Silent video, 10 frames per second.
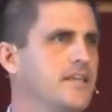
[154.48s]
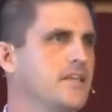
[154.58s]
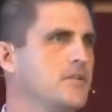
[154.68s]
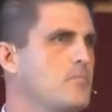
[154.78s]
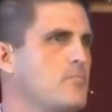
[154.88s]

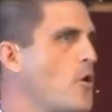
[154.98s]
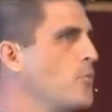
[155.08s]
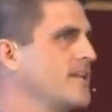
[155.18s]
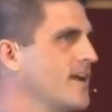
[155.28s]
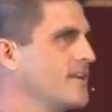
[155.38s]
And the
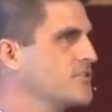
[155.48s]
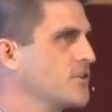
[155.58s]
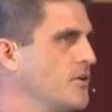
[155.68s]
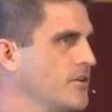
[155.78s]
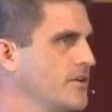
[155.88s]
moment I
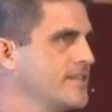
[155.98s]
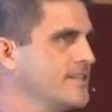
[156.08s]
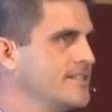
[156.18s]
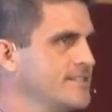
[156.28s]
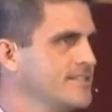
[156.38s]
saw it,
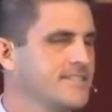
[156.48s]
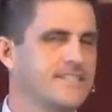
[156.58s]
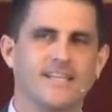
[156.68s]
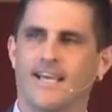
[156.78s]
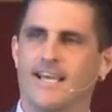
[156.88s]
I
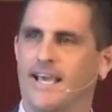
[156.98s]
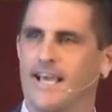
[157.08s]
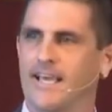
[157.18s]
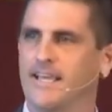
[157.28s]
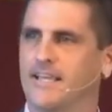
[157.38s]
said, I
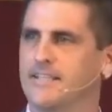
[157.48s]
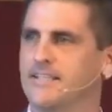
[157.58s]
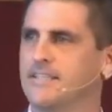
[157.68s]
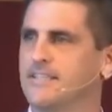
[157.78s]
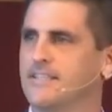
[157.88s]
had
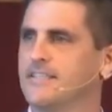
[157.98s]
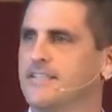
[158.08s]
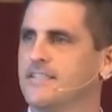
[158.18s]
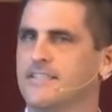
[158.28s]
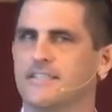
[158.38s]

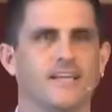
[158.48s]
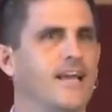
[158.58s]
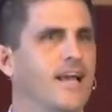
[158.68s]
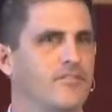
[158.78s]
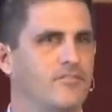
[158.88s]
to
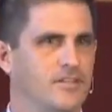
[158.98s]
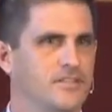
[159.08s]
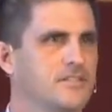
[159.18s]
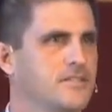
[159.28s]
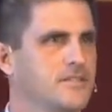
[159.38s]
have it.
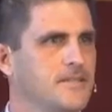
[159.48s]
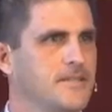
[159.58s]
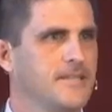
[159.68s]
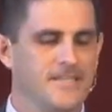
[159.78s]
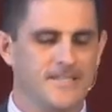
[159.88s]

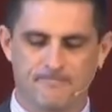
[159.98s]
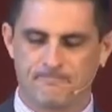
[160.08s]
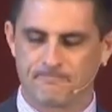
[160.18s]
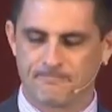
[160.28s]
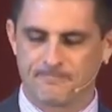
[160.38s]
Um,
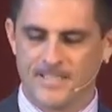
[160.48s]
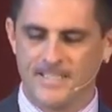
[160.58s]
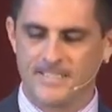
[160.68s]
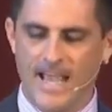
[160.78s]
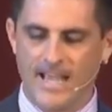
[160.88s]

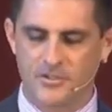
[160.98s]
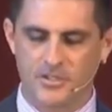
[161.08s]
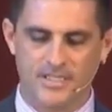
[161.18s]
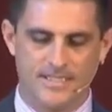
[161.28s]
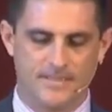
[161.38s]
it's
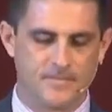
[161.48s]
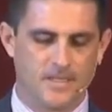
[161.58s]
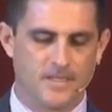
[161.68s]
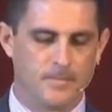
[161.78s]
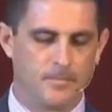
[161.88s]
actually a,
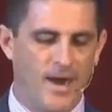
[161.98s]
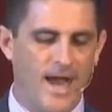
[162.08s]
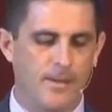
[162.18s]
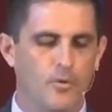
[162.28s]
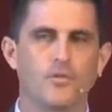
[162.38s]
a
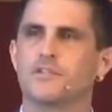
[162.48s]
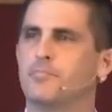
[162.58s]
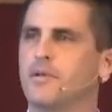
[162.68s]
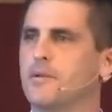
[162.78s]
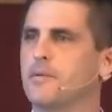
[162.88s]
Bible that's
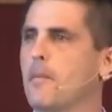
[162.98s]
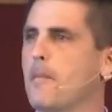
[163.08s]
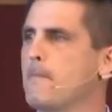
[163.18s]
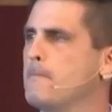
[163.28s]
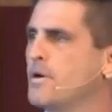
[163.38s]
been
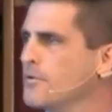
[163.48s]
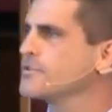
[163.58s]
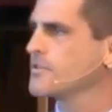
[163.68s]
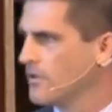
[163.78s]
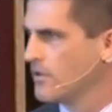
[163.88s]

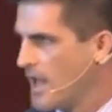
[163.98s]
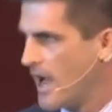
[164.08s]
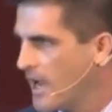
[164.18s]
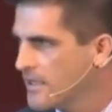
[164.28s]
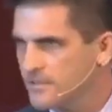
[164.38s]

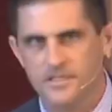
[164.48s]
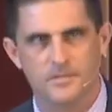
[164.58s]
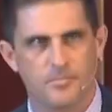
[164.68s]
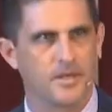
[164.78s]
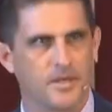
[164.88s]
personalized.
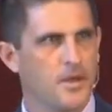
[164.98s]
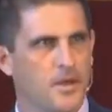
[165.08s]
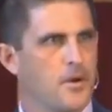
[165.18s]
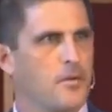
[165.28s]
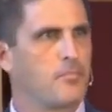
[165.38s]
It's been
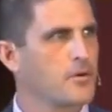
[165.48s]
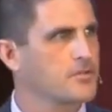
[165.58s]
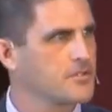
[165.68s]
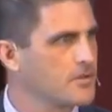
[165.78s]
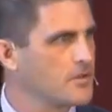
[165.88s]

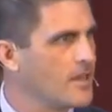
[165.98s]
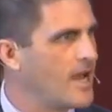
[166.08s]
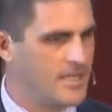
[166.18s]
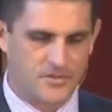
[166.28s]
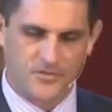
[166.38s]

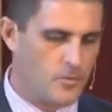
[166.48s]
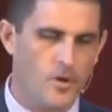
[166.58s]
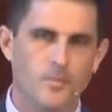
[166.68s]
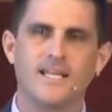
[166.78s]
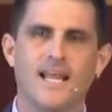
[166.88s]
personalized for a
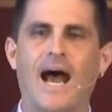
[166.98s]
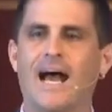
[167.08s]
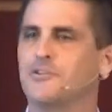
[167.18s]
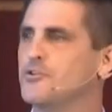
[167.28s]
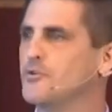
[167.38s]
woman
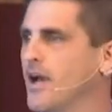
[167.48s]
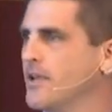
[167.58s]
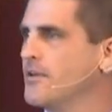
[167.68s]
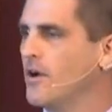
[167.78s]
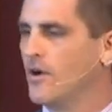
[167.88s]
I do
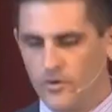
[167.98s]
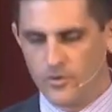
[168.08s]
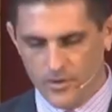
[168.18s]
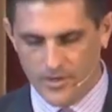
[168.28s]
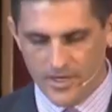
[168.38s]
not know.
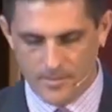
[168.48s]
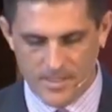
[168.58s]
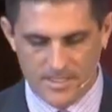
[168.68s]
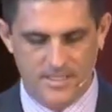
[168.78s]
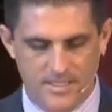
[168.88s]
Her
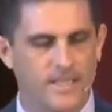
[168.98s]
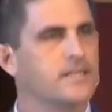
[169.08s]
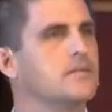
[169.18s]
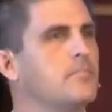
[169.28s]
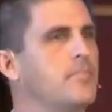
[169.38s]
name is
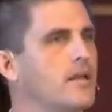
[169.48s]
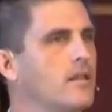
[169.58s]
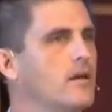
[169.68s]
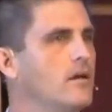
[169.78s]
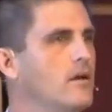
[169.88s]

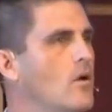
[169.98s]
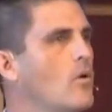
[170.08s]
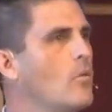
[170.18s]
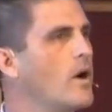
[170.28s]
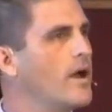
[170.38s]
Isabella
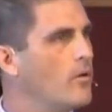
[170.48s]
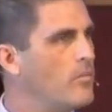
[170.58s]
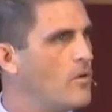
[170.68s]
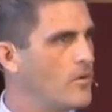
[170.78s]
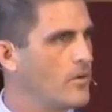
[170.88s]

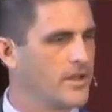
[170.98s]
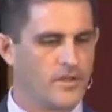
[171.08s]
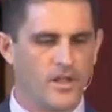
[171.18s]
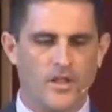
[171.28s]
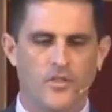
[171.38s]
Wellborn.
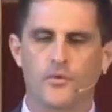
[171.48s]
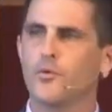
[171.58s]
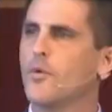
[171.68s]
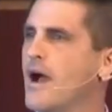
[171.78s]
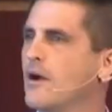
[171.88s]
And
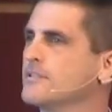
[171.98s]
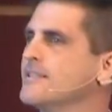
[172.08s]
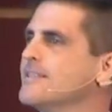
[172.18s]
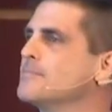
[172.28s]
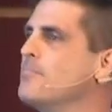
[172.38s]
throughout
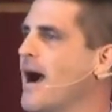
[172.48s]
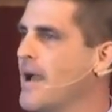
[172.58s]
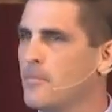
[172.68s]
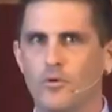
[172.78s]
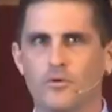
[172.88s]
this
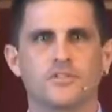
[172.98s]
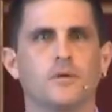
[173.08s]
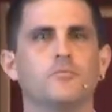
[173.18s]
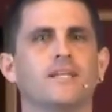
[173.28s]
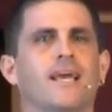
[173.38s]
Bible,
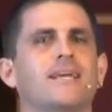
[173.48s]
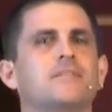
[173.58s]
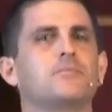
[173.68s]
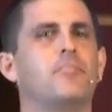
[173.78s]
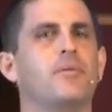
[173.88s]
someone
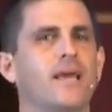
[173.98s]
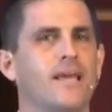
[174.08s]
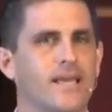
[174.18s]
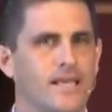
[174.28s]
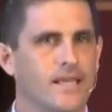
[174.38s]
has
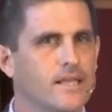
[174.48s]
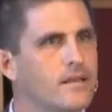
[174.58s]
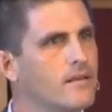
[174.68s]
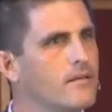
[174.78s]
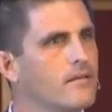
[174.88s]

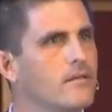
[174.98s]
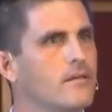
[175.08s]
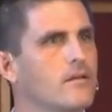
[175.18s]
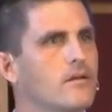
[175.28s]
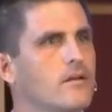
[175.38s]
paid
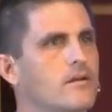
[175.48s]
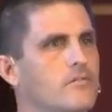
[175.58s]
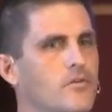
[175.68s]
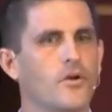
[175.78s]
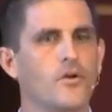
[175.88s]

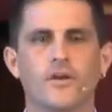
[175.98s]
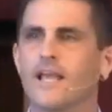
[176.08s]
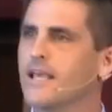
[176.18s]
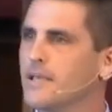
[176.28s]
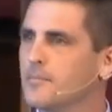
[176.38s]
for her
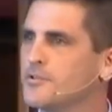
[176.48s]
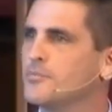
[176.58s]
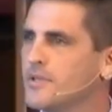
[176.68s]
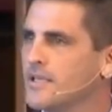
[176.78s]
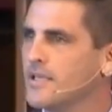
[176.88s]
name
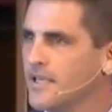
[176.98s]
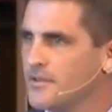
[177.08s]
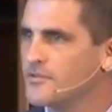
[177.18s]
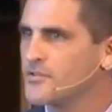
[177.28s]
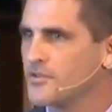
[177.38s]
to be
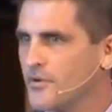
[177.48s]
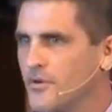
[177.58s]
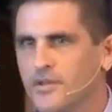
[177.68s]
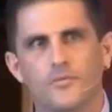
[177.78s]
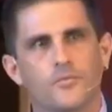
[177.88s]

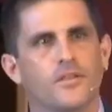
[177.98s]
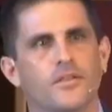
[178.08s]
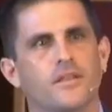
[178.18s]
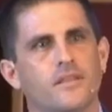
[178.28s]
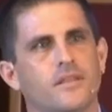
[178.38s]
inserted
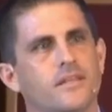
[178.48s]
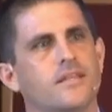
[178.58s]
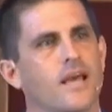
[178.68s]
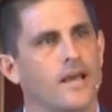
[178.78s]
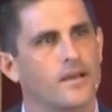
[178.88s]
within the
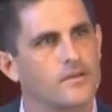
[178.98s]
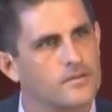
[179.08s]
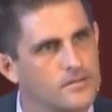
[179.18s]
text.